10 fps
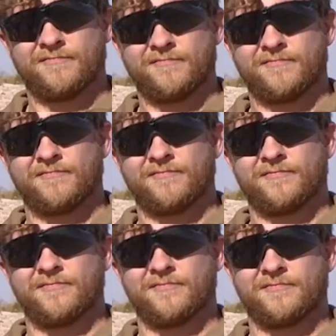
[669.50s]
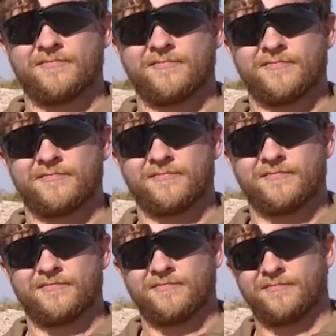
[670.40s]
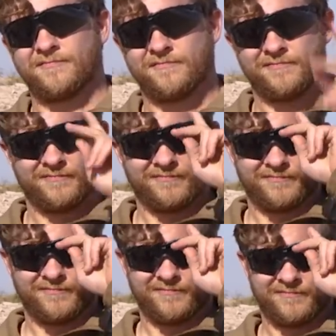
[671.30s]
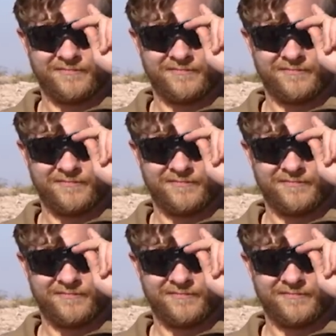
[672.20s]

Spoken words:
(not speaking)